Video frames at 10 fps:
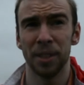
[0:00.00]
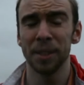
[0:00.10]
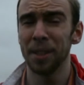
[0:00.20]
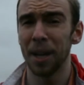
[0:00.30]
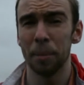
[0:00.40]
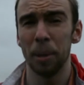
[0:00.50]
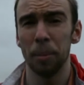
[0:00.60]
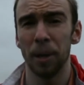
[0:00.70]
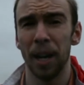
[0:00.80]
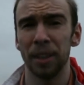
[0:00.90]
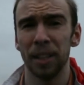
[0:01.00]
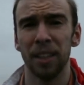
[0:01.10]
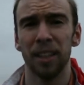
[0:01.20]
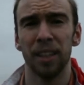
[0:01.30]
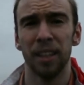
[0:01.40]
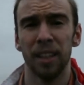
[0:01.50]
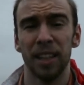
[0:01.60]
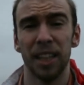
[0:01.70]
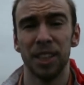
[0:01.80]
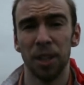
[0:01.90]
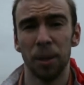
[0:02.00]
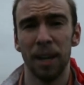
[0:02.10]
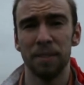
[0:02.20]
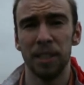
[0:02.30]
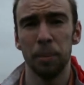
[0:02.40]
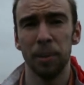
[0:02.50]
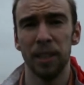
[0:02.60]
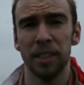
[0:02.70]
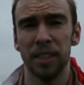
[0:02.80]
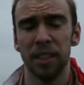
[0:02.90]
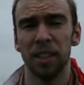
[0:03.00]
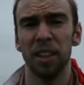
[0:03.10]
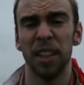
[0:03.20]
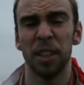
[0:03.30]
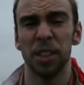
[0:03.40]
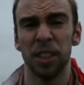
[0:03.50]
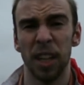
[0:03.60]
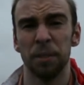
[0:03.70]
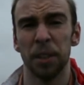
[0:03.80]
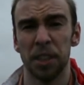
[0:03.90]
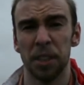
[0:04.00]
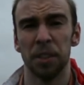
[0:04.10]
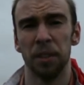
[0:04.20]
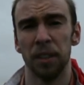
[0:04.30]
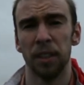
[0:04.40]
there's a lot of people out there that don't have DP and DR that are suffering too.